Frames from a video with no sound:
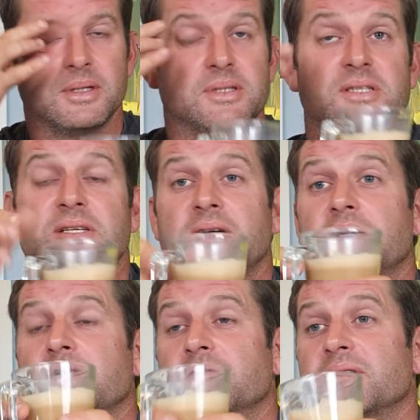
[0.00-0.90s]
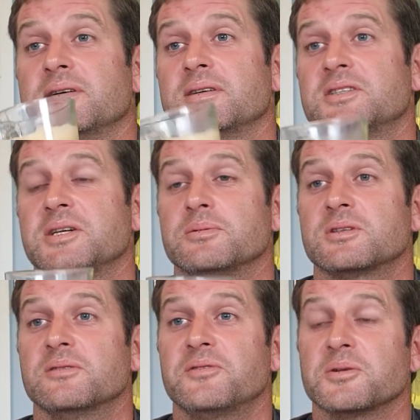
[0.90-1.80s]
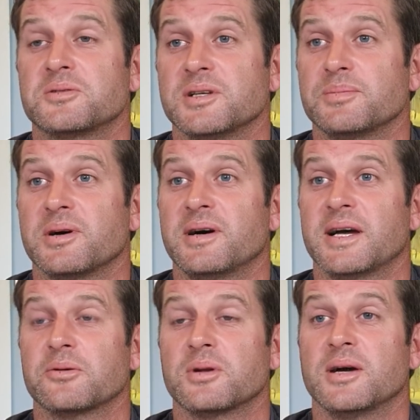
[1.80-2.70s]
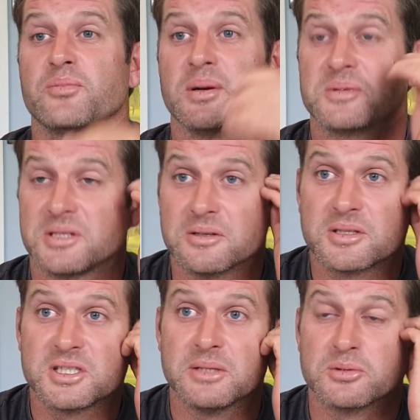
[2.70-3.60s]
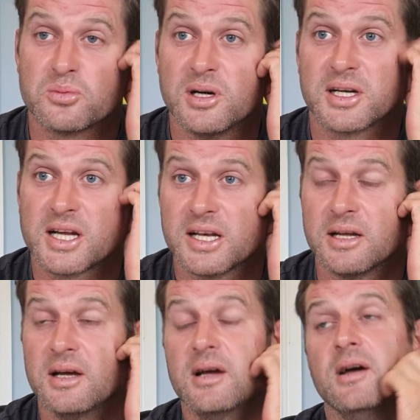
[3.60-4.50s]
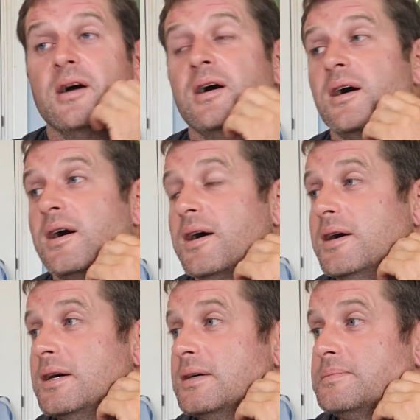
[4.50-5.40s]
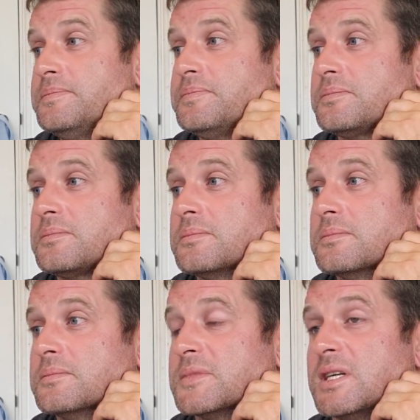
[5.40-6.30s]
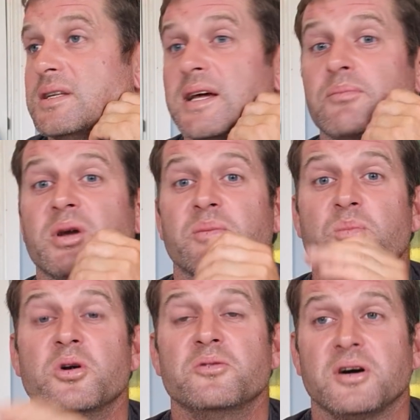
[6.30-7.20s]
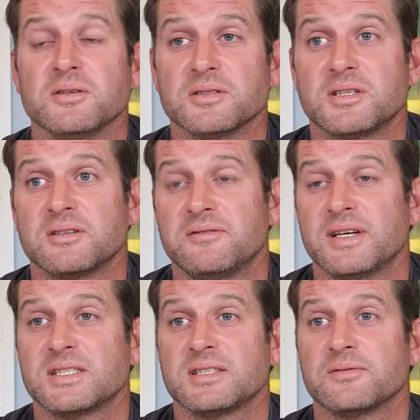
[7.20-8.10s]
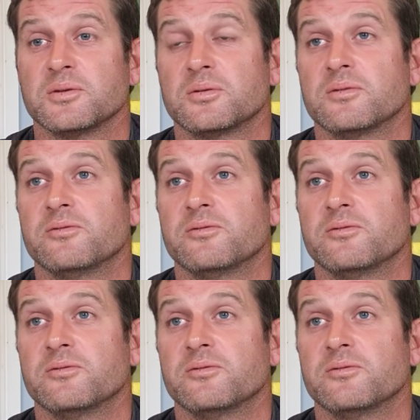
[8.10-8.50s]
So she was looking forward to it, but I had all her prep to do because she was working. And then we move on to the festival.